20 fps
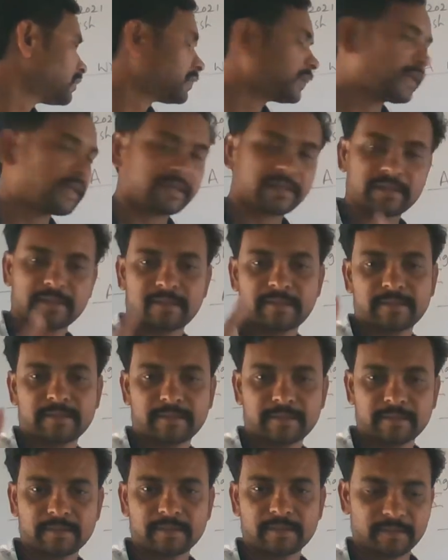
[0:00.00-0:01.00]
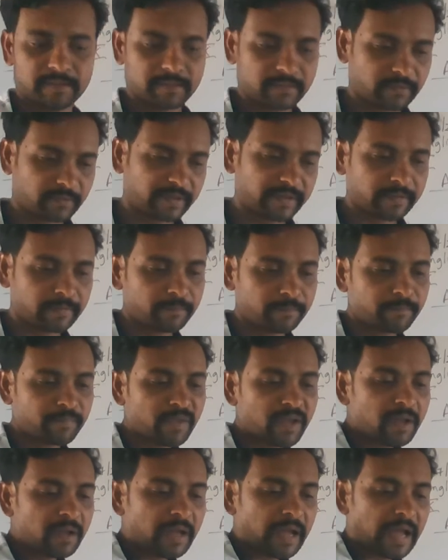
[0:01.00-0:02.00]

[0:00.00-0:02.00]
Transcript: things. Okay.